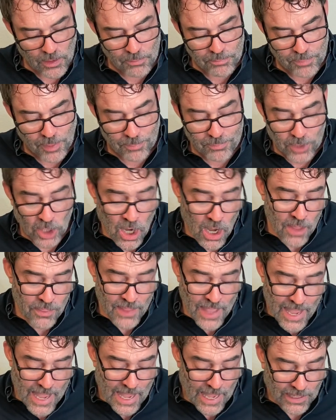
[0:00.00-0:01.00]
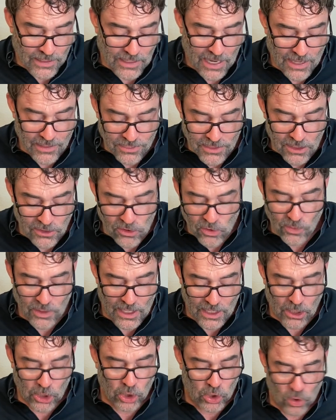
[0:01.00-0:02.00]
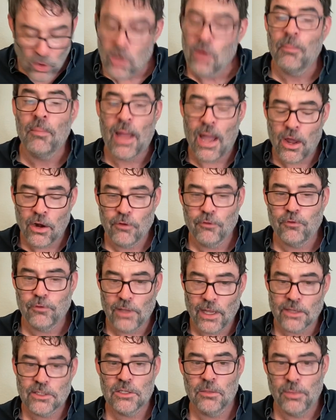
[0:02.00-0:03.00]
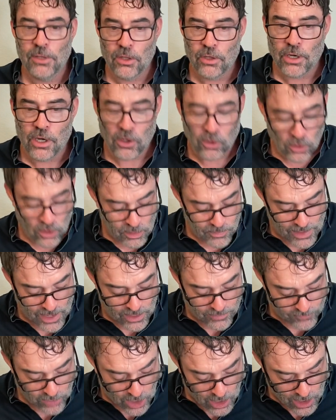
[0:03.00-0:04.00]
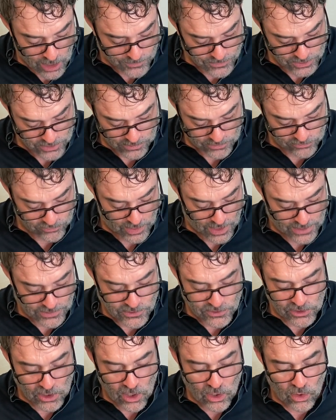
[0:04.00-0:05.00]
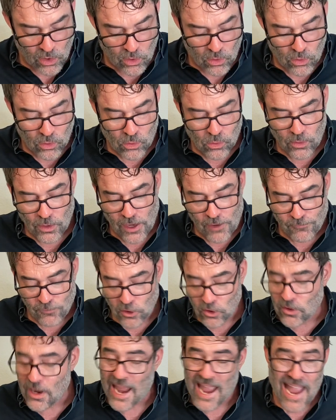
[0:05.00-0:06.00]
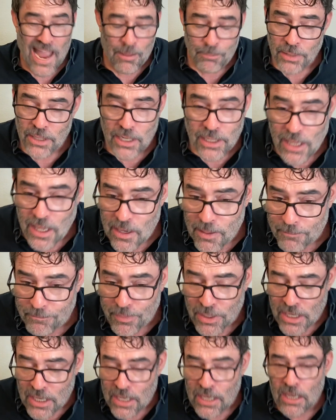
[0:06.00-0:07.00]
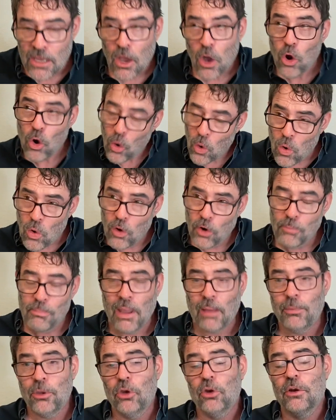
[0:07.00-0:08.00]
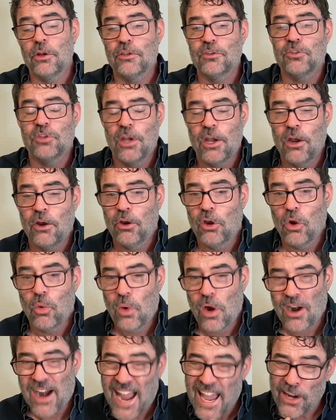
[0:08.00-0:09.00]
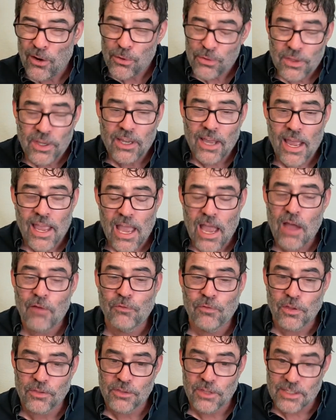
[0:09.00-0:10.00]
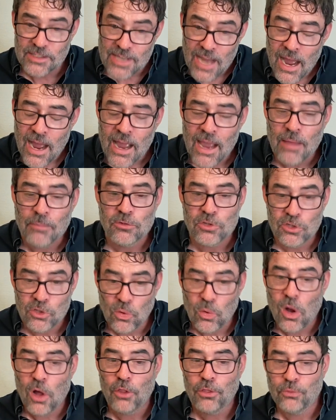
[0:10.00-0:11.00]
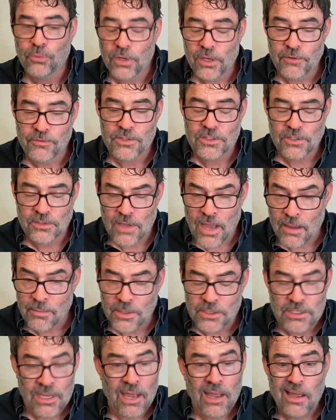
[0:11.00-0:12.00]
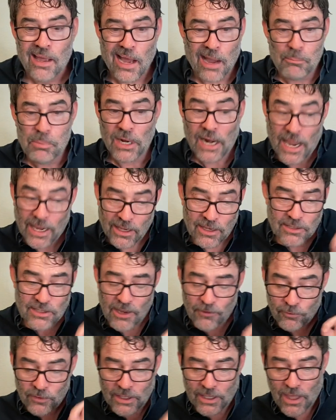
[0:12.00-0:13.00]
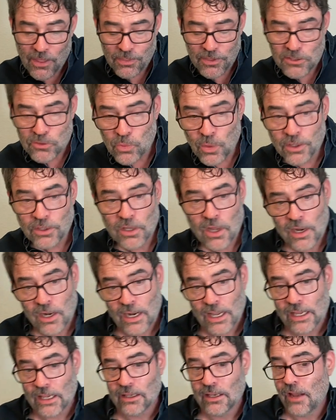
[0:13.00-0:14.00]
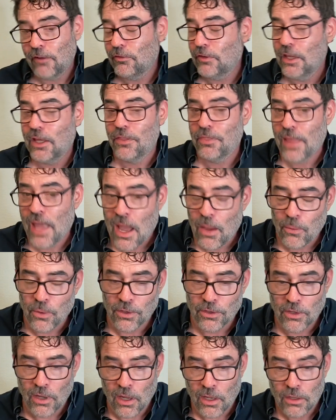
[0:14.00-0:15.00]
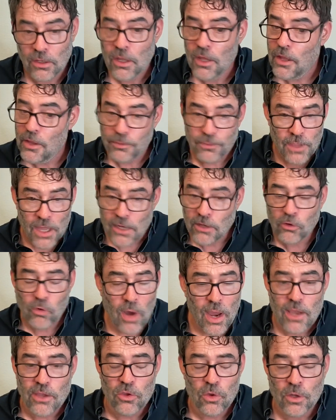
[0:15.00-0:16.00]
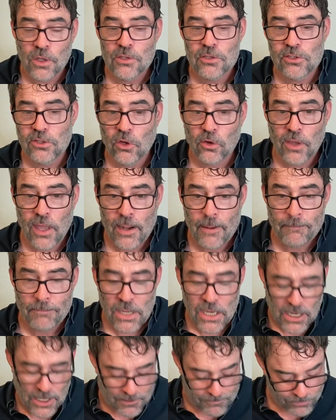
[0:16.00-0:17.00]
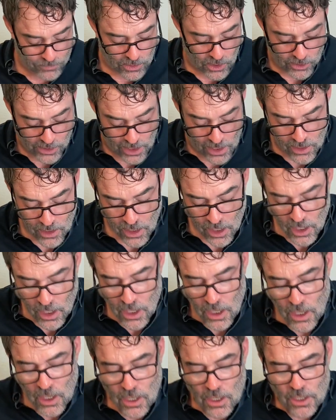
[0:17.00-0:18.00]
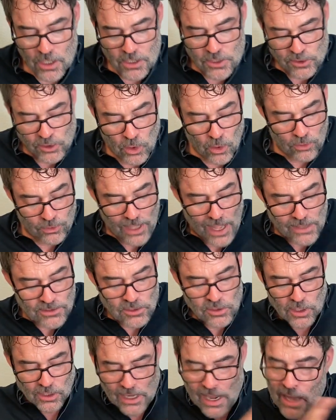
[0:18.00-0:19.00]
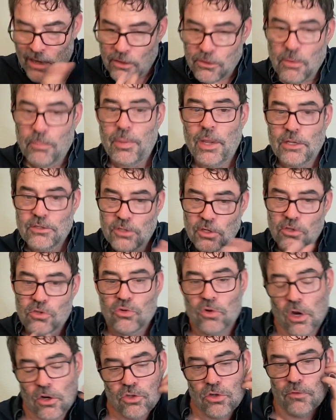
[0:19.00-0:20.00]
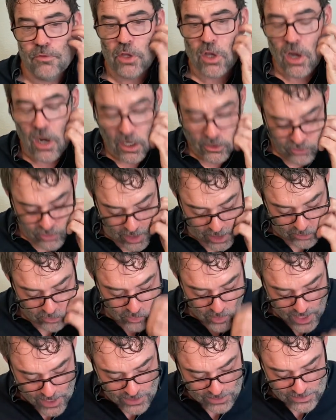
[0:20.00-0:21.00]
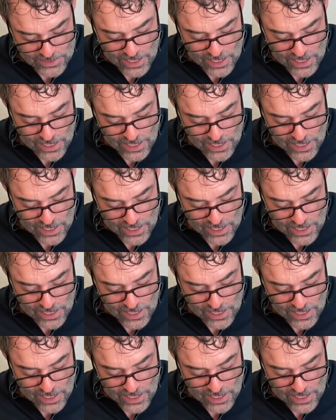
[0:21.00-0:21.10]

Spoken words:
But beyond that, I think you get a good amount of flexibility and a good amount of options, right? So if you're happy to get a B, or maybe you're in a scenario where I don't think I have the time to do all 3 assignments, but I can definitely get this one done and I can definitely get that one done, then great, you can still get a B, okay? So that's the kind of the basic structure of the contract grading.